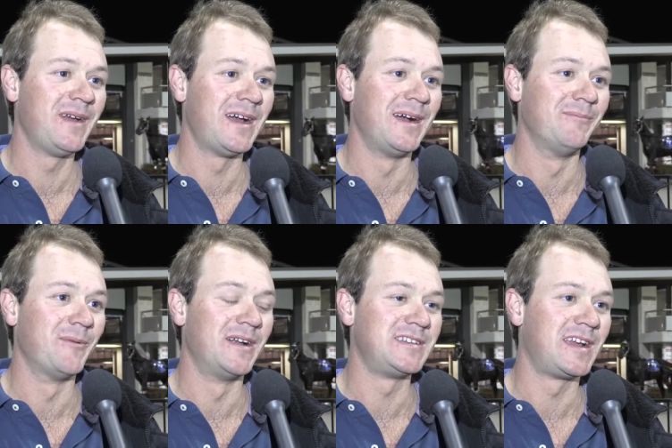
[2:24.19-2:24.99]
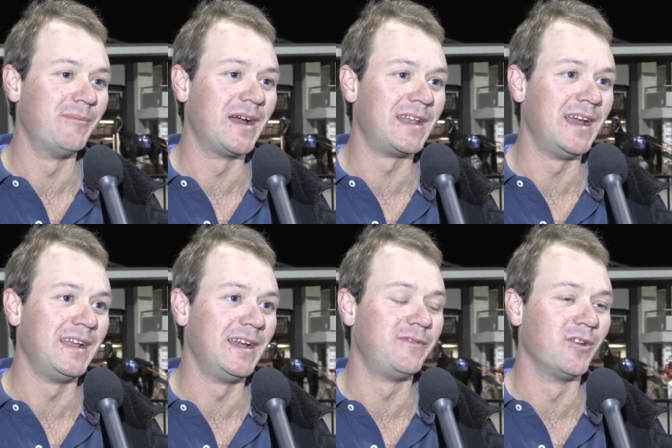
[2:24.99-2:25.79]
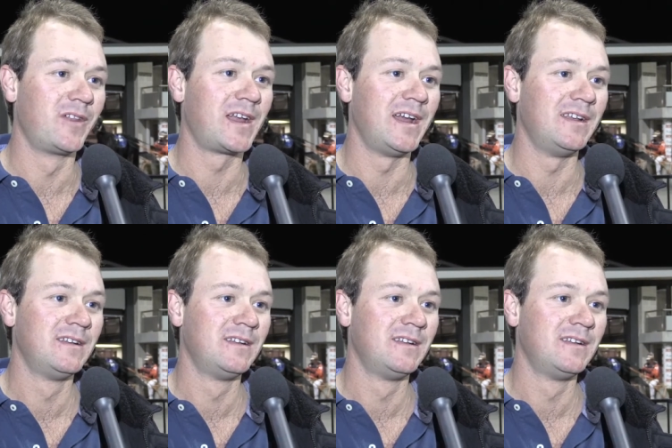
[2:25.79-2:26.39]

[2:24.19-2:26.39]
But once he come back down, he flew the gate.